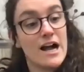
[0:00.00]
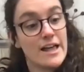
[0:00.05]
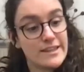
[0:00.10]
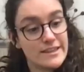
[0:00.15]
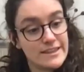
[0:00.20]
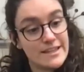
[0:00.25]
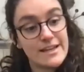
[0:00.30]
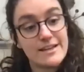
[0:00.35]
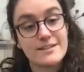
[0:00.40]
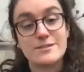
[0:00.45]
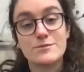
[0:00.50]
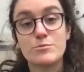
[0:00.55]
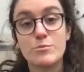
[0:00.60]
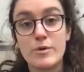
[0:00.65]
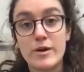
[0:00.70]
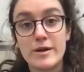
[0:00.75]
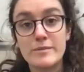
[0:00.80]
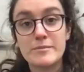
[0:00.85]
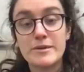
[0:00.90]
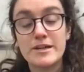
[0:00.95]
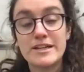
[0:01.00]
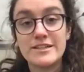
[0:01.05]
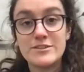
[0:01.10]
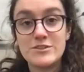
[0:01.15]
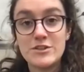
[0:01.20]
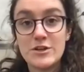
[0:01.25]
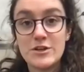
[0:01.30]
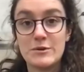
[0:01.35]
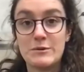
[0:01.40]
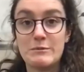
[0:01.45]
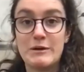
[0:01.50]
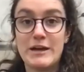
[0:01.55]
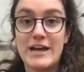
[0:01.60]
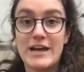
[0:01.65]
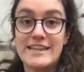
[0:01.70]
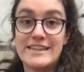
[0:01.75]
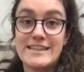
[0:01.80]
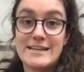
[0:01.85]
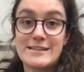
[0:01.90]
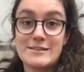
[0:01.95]
that's what I'm going to do.
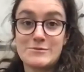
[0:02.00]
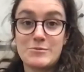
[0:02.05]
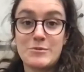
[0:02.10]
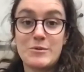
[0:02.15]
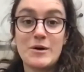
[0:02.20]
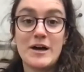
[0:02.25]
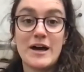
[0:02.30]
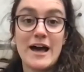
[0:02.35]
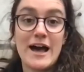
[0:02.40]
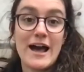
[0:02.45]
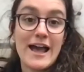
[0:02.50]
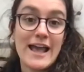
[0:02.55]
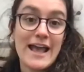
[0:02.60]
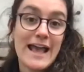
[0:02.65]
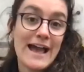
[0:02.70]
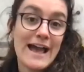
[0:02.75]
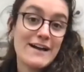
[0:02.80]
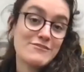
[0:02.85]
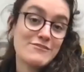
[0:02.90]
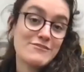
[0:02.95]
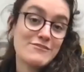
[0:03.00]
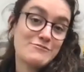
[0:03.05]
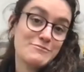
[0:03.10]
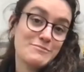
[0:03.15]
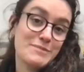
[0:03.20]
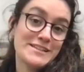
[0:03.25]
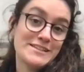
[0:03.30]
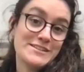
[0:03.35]
And that's what I have been